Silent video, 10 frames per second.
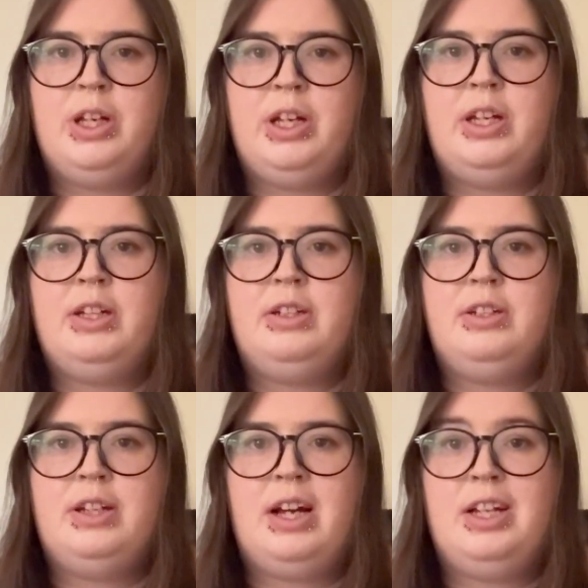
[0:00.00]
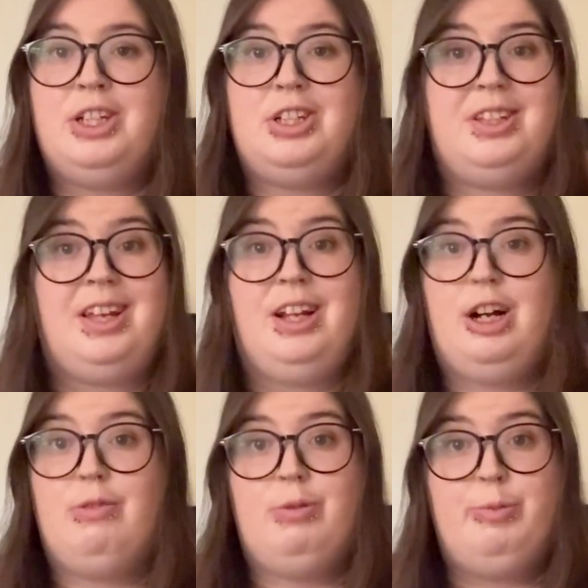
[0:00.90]
and I just
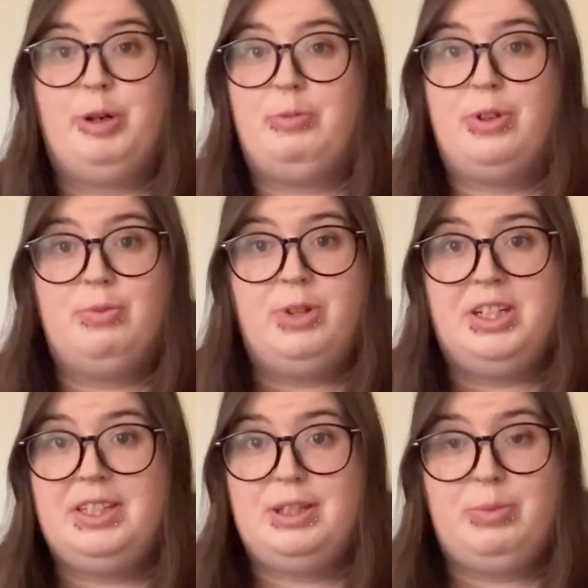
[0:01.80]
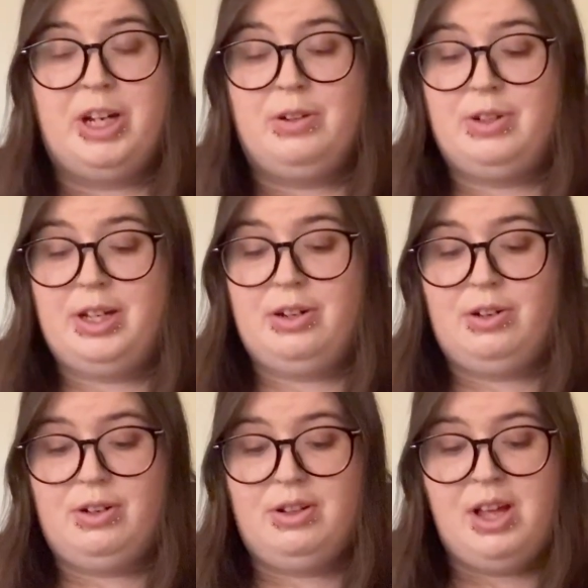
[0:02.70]
cannot remember what it's about at
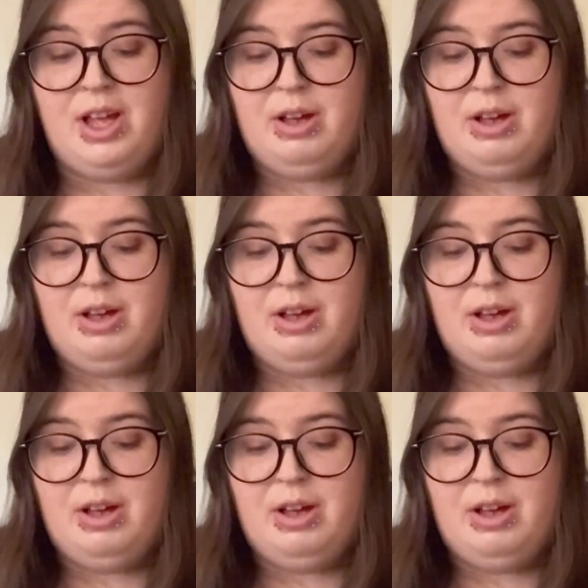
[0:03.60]
all.